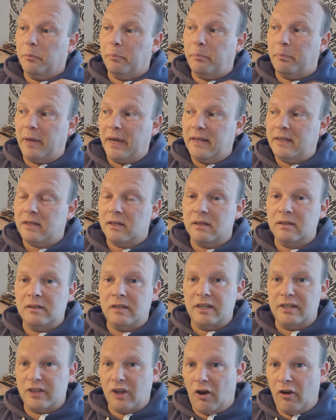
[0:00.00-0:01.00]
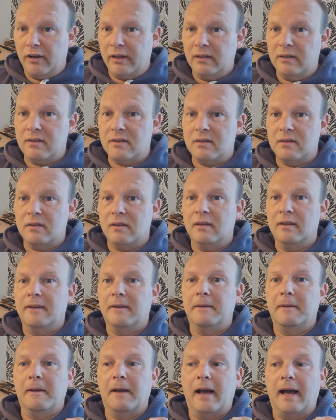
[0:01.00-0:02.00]
Peter designs
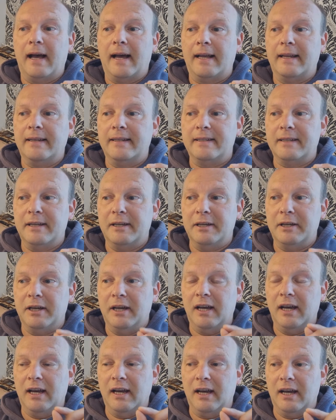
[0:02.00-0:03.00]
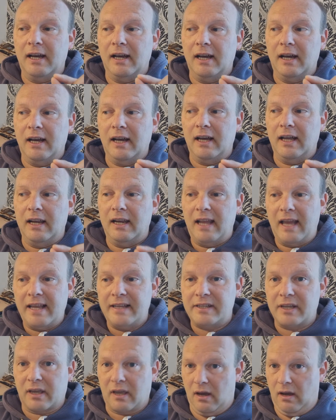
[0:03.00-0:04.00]
and
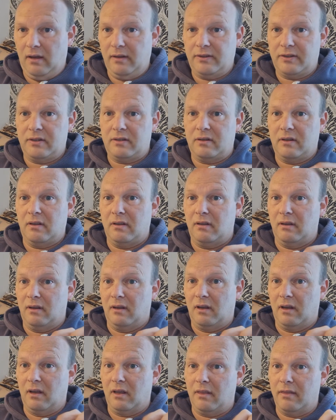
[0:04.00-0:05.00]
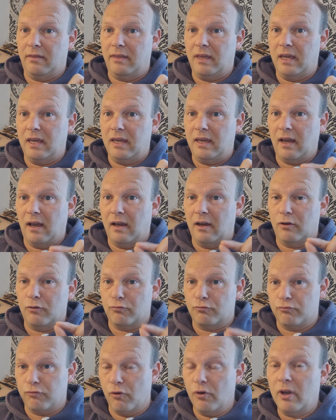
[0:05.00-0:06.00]
laser cuts the
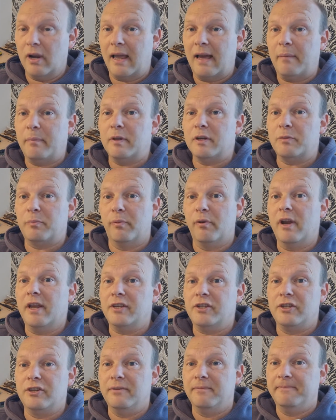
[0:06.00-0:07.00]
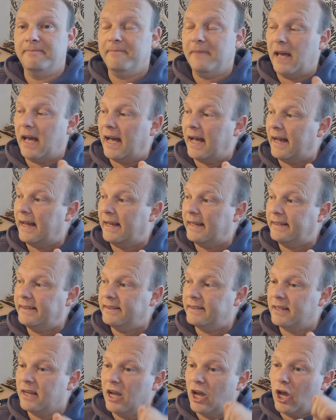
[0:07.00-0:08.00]
Royal Albert Bridge,
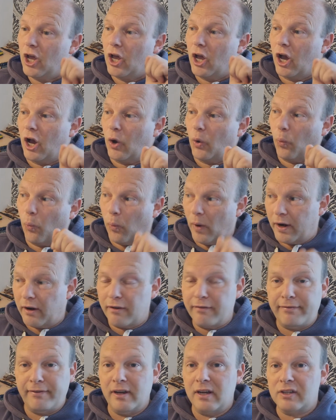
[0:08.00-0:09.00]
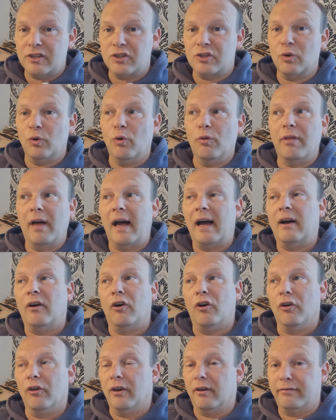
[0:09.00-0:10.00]
and when I first saw that
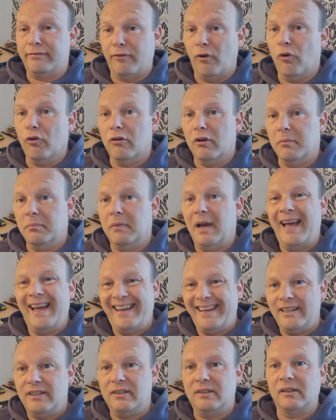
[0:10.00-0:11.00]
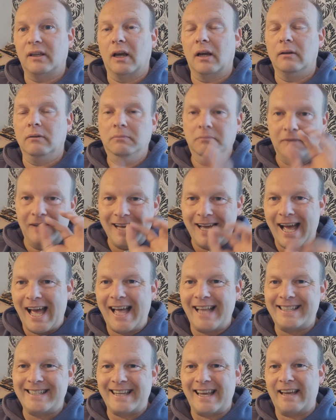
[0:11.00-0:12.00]
on a forum ages ago,
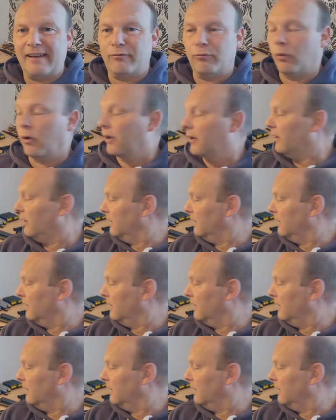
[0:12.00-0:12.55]
had to have one,